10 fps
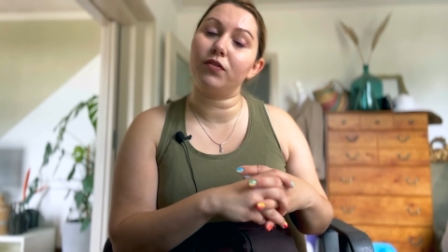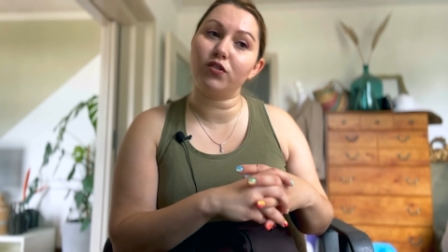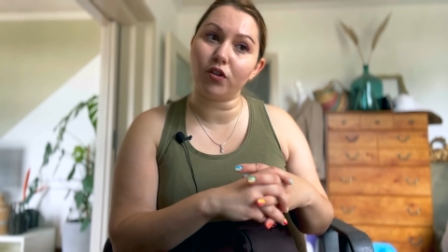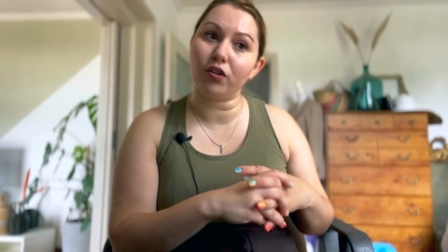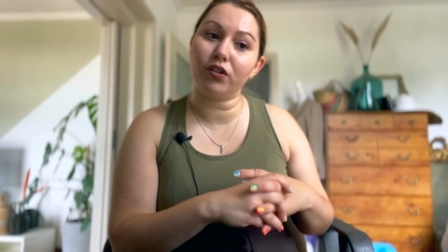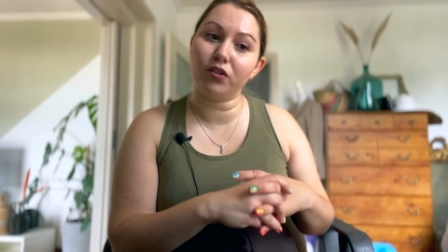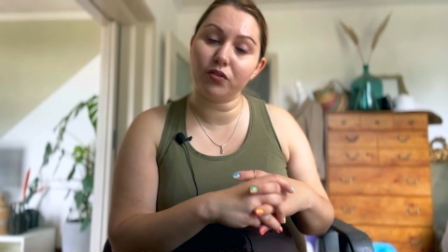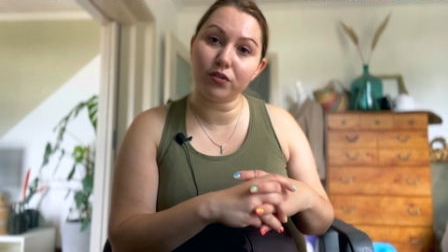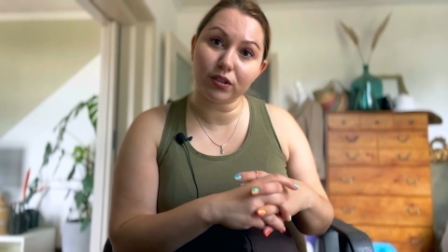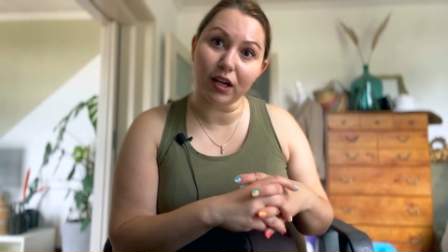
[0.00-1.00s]
do not
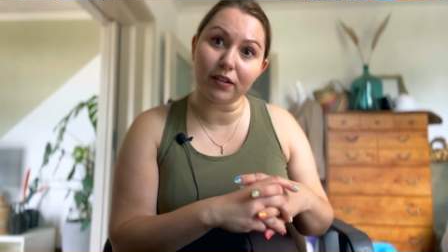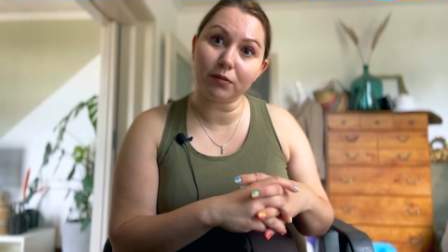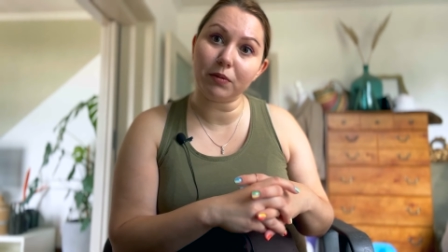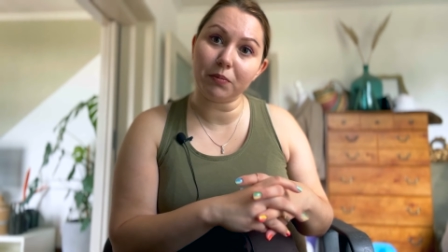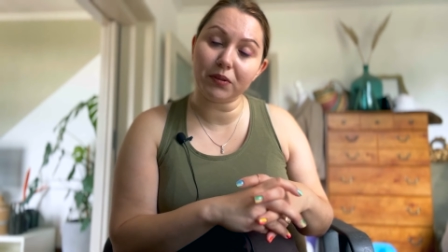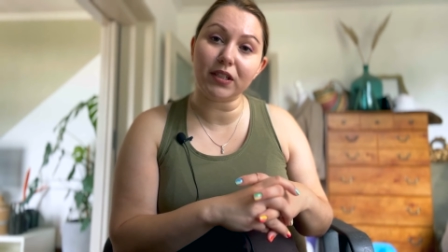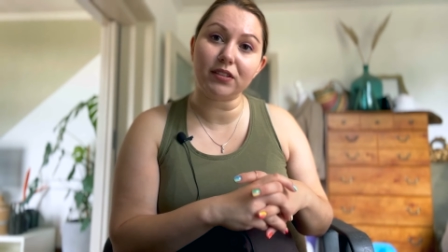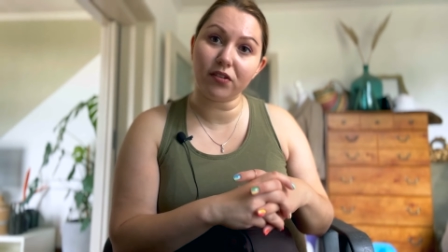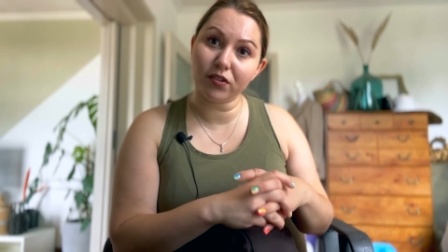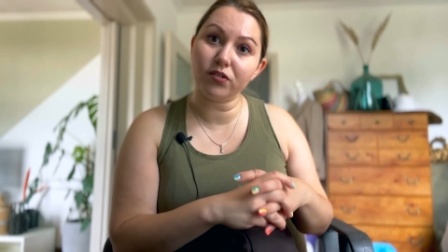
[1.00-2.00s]
use other people
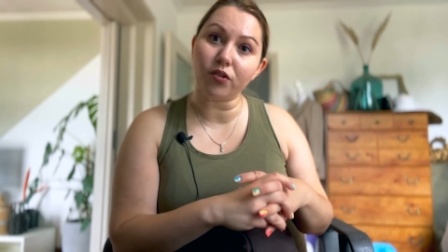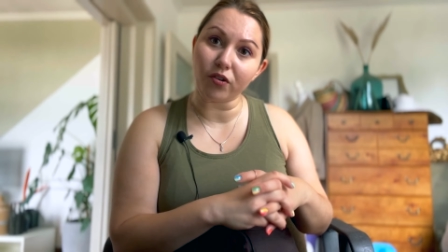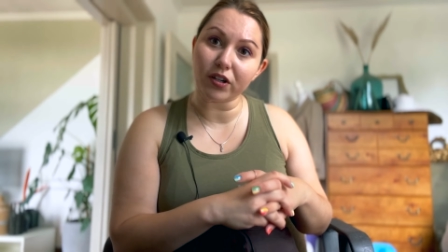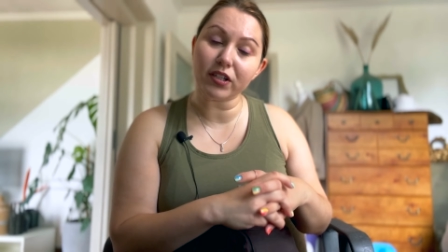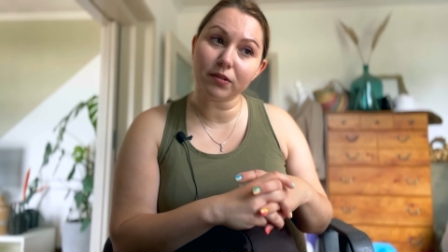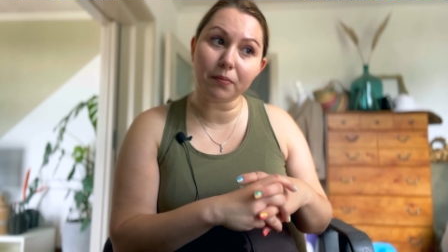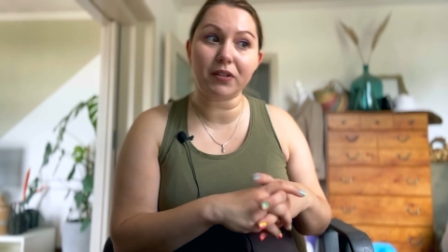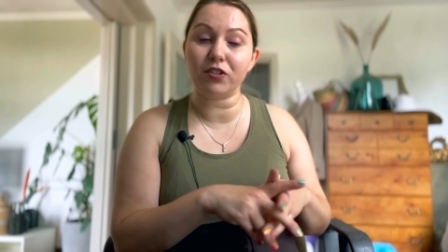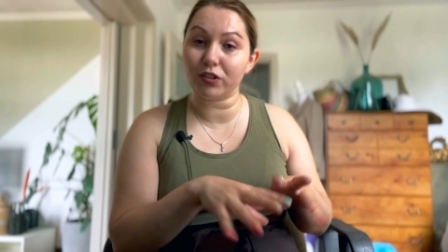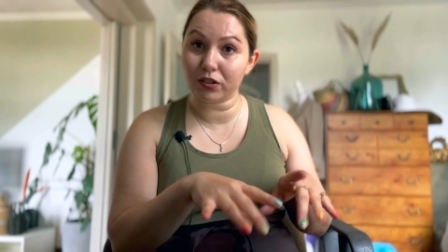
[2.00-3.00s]
as a thesaurus,
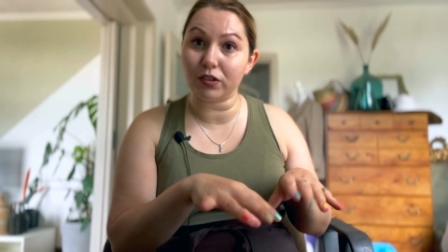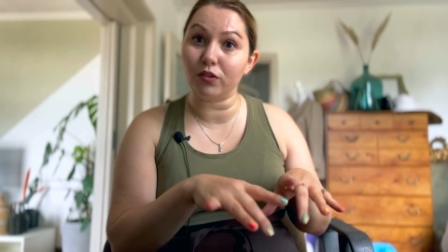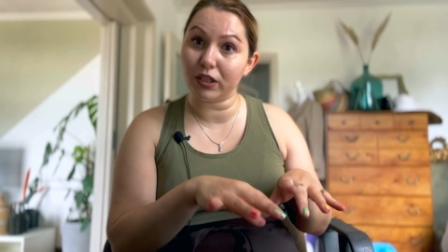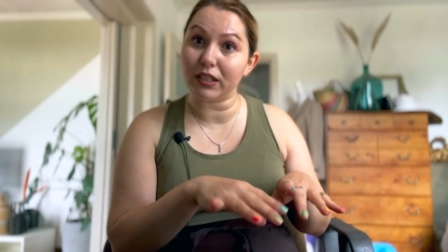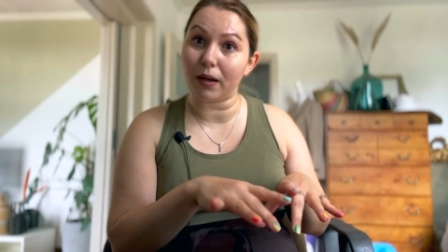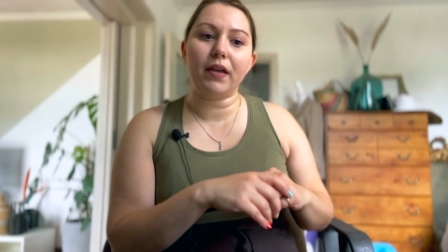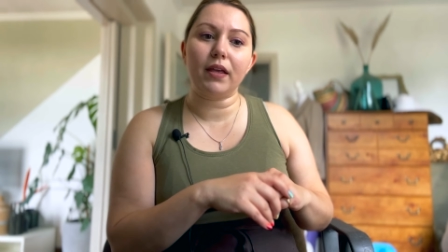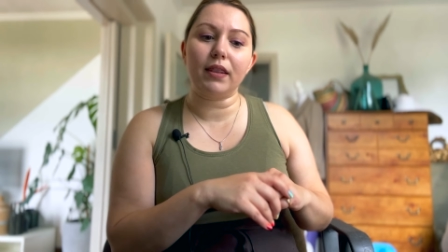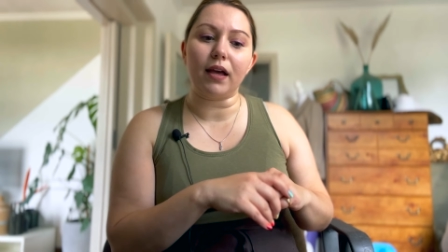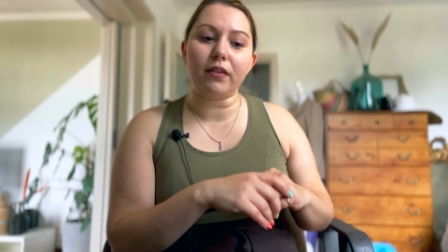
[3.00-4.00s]
but just look it
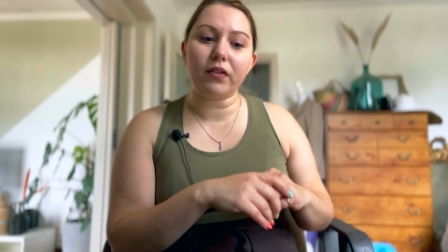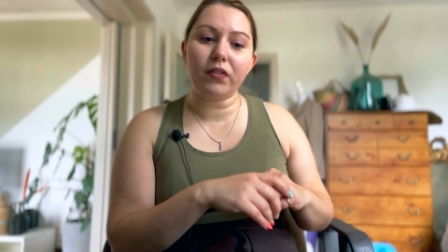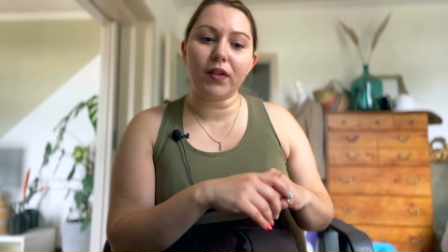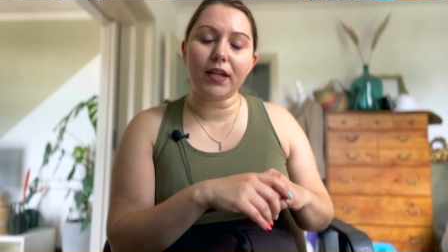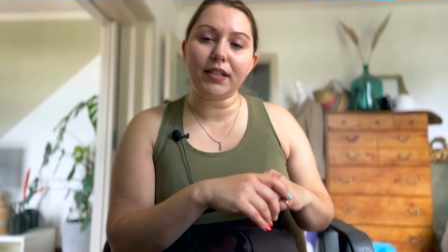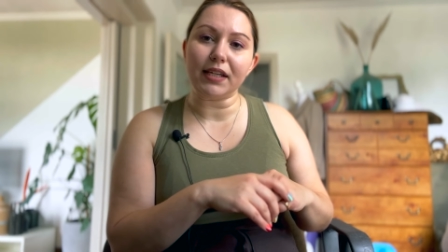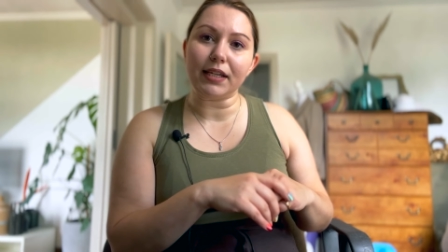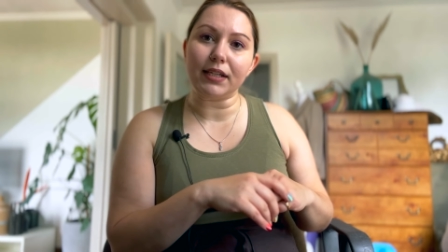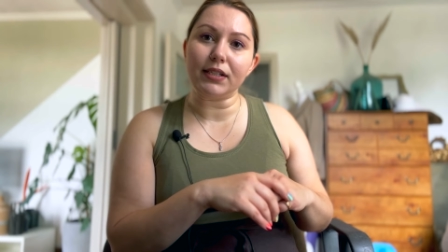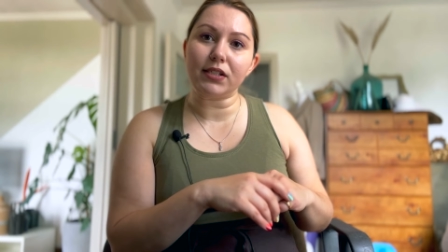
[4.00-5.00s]
up. Another thing
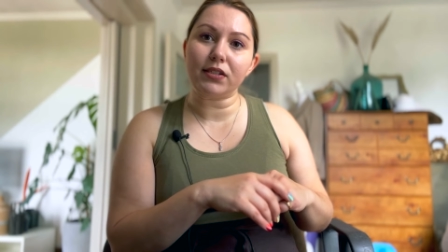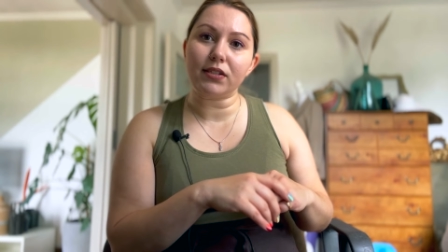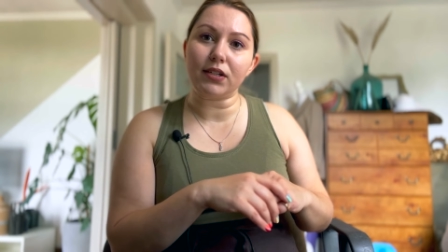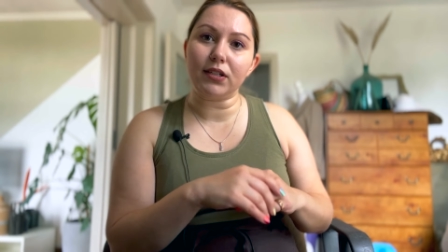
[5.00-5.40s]
is